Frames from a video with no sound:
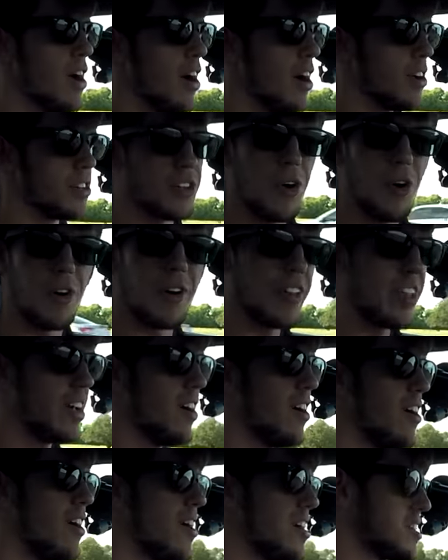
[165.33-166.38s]
a totally
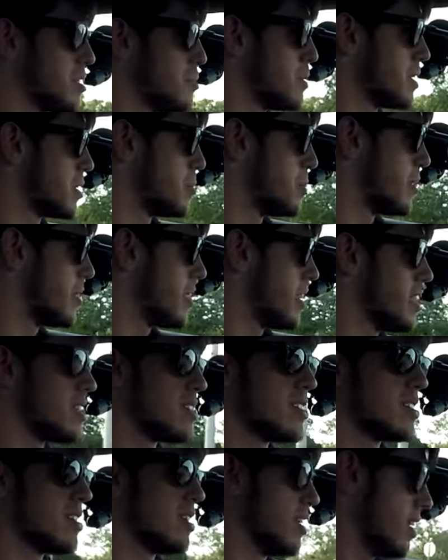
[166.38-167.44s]
awesome
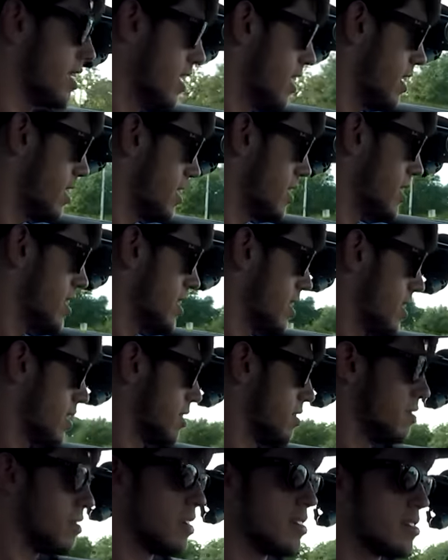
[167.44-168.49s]
experience. And uh,
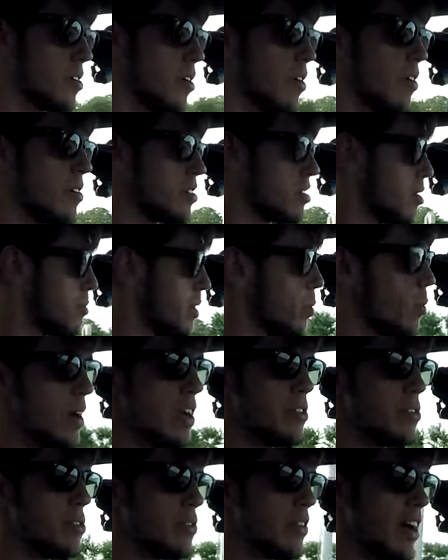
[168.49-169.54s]
this car is coming
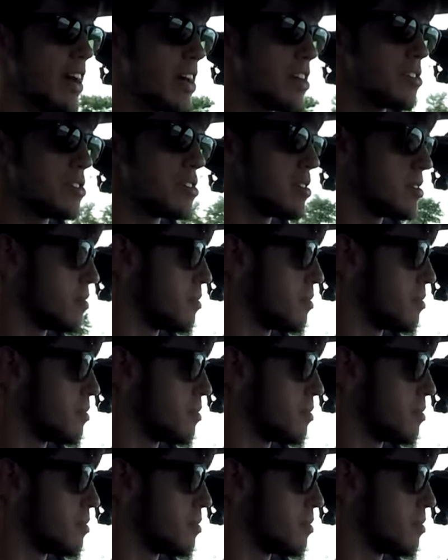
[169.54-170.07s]
way too fast.